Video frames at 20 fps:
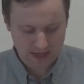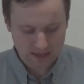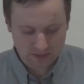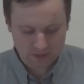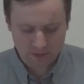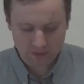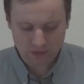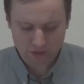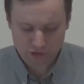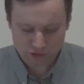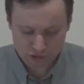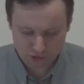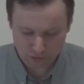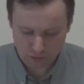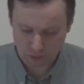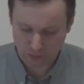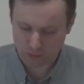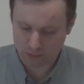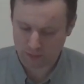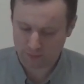in
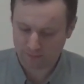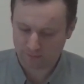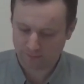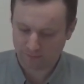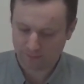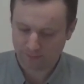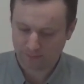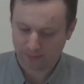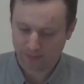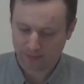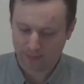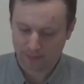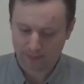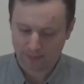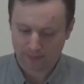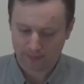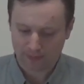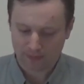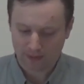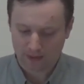truth.
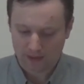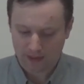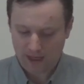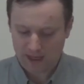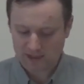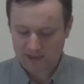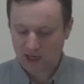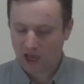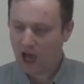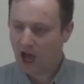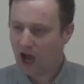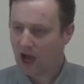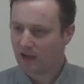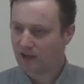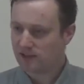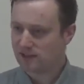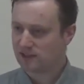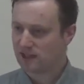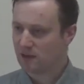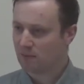It's
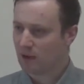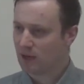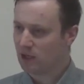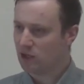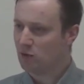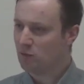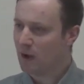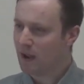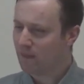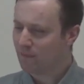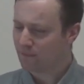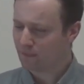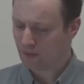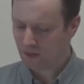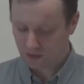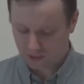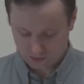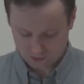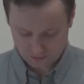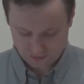hard, isn't it, when you wait
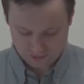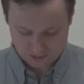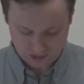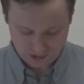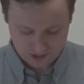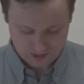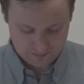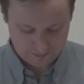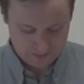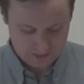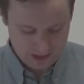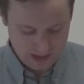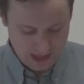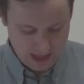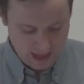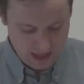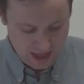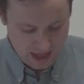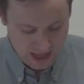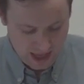for a long time
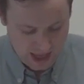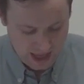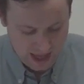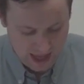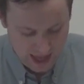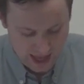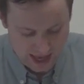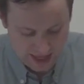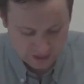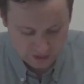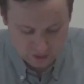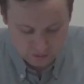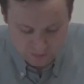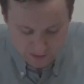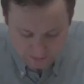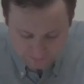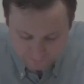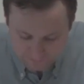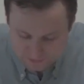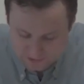uh, and you
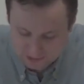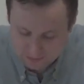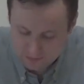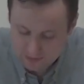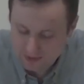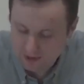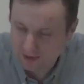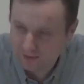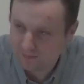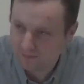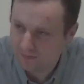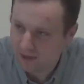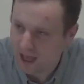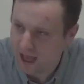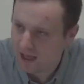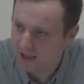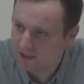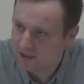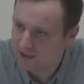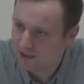wait for something
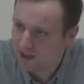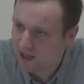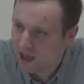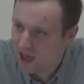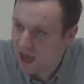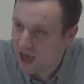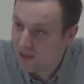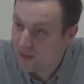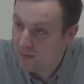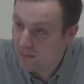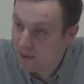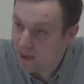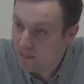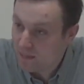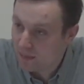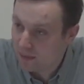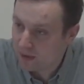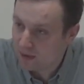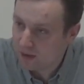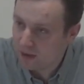as uh, the
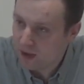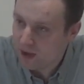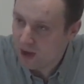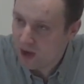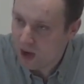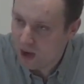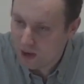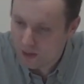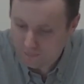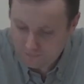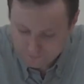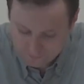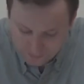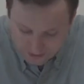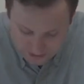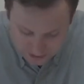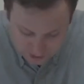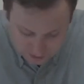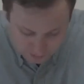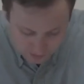people of
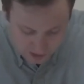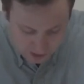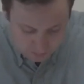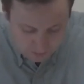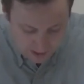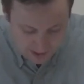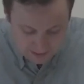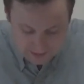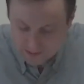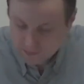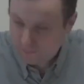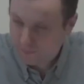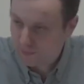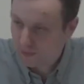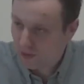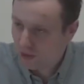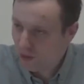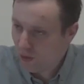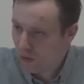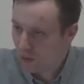Israel waited
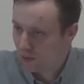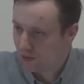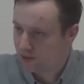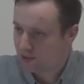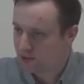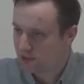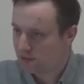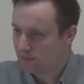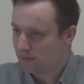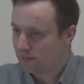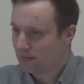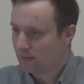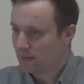for the Lord.